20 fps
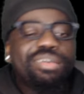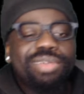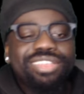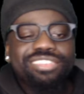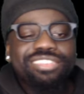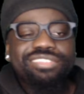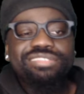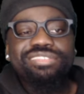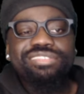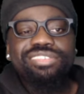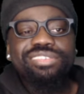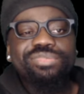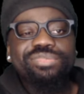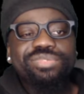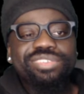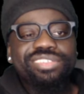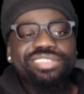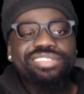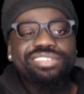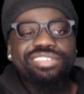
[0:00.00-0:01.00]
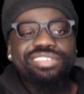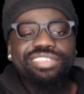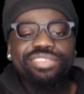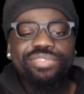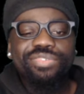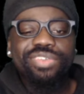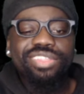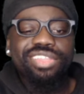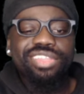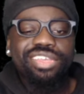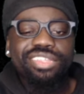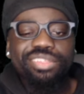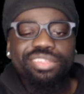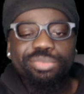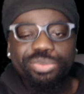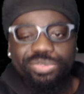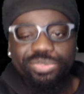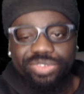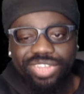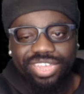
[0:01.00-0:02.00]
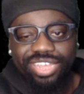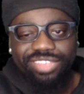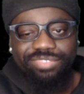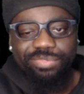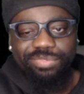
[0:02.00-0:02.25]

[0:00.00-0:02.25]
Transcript: as you can see, we're continuing uh, the Boondocks.